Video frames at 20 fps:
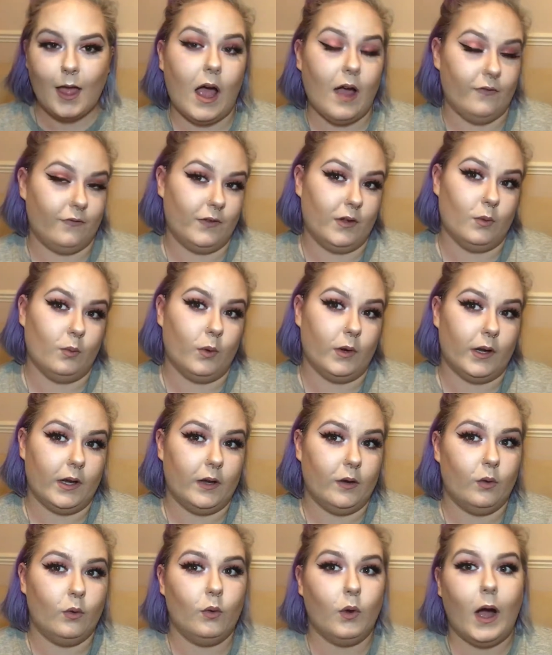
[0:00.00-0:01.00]
If you want
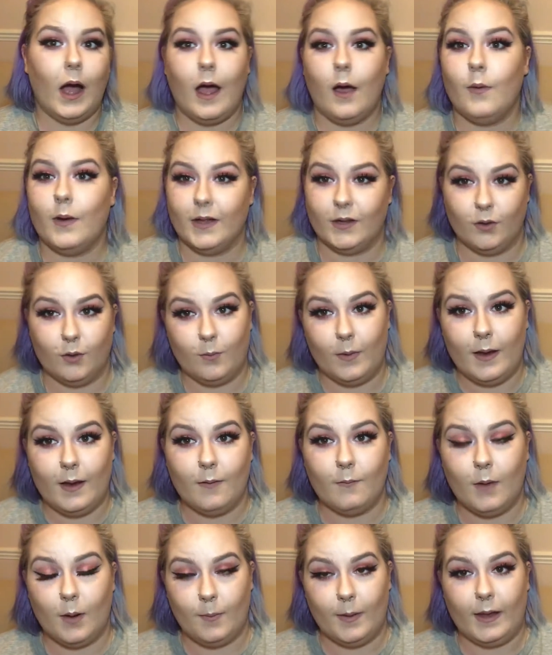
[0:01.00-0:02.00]
to know how I do
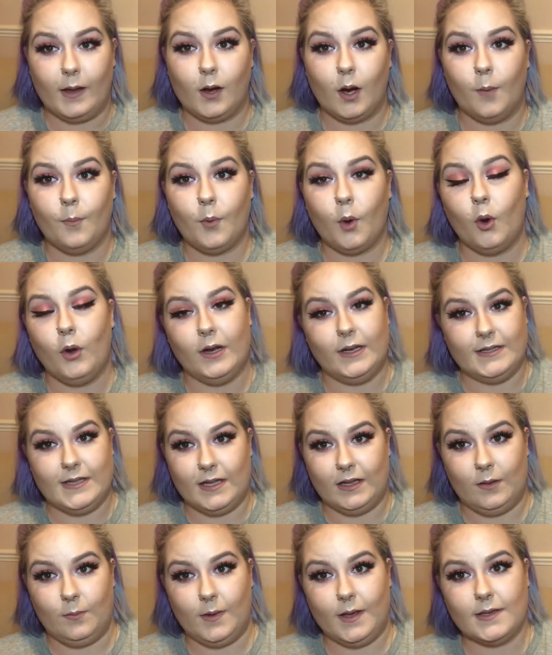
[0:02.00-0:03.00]
my makeup on a
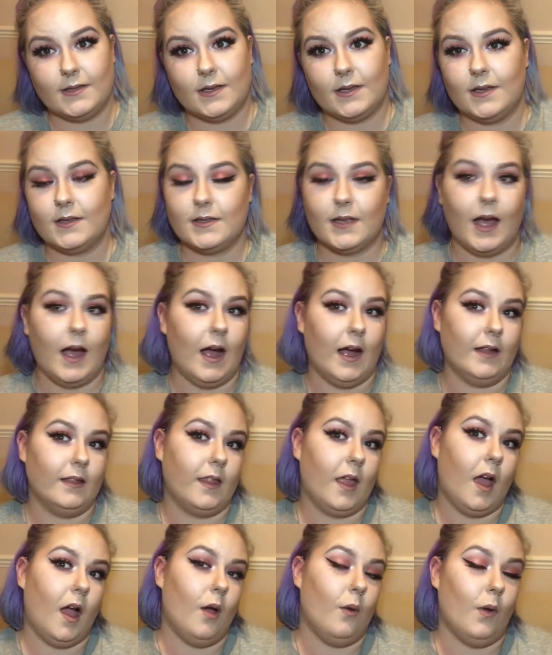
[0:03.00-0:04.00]
daily basis
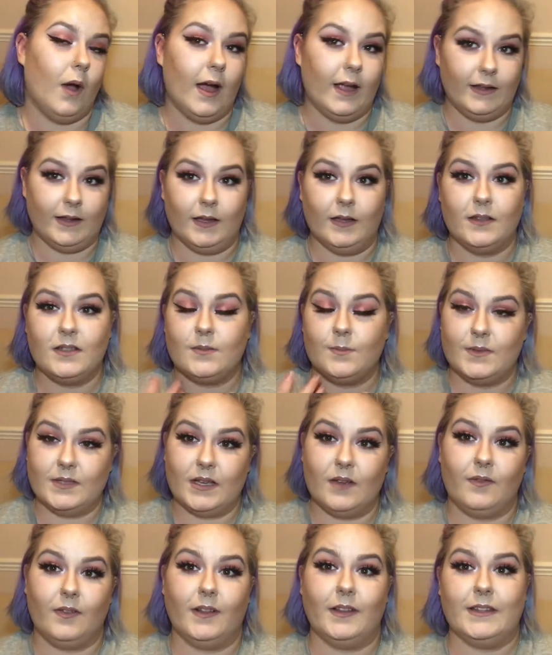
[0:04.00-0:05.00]
and how I did
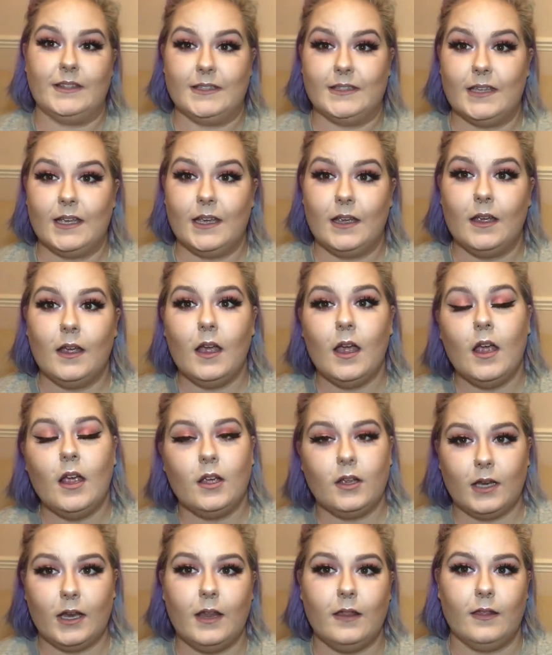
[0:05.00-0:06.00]
specifically today
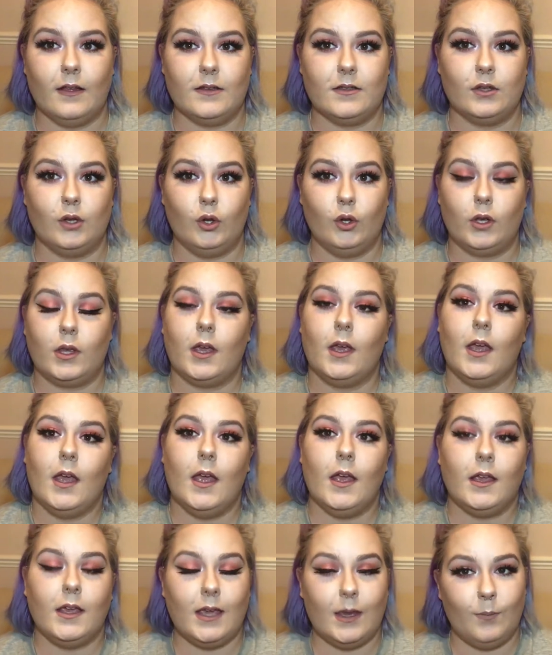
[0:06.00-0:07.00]
create this look,
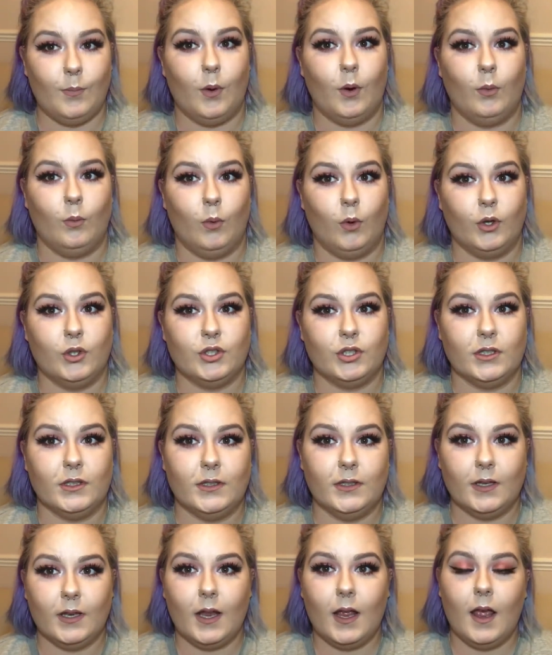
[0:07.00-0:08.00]
keep on
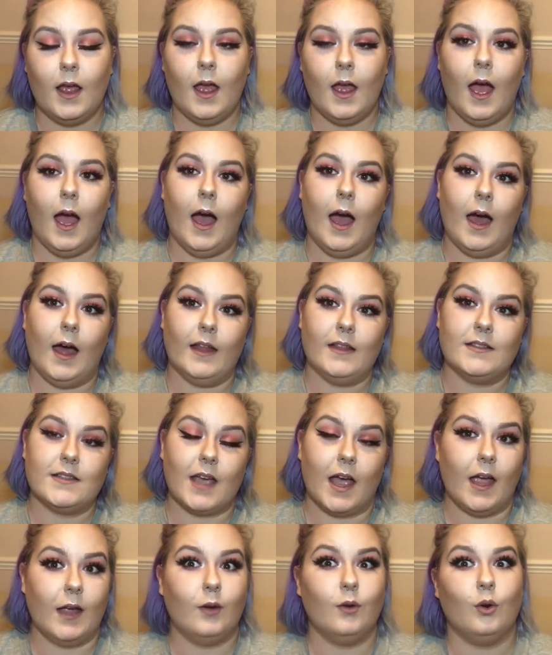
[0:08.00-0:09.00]
watching and
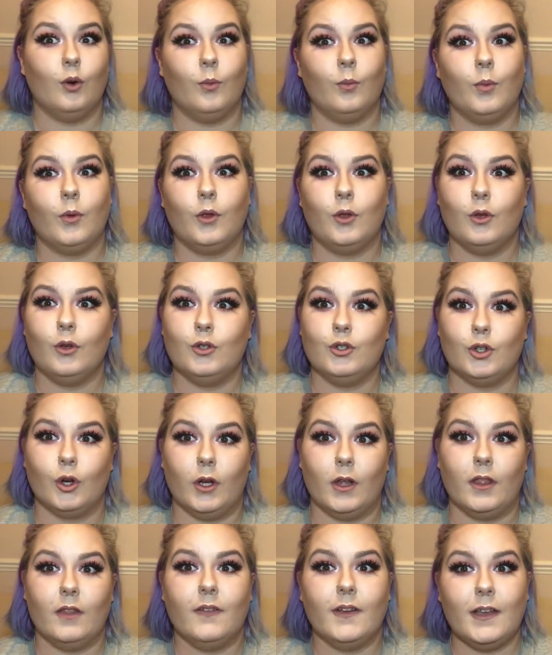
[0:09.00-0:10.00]
I hope you
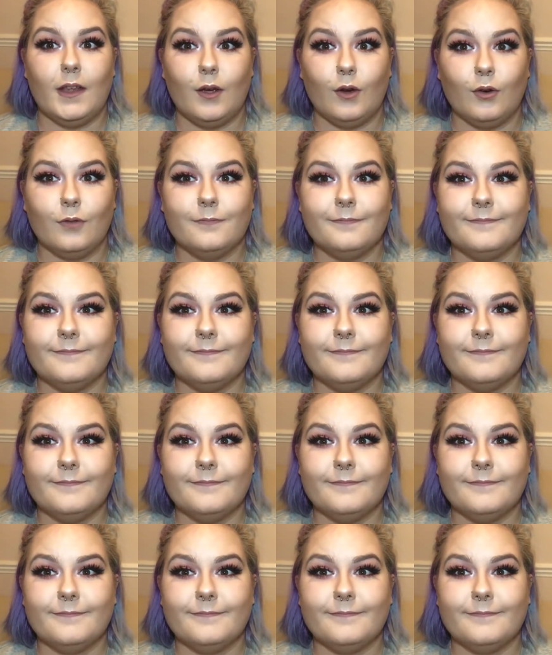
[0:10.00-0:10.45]
enjoy the video.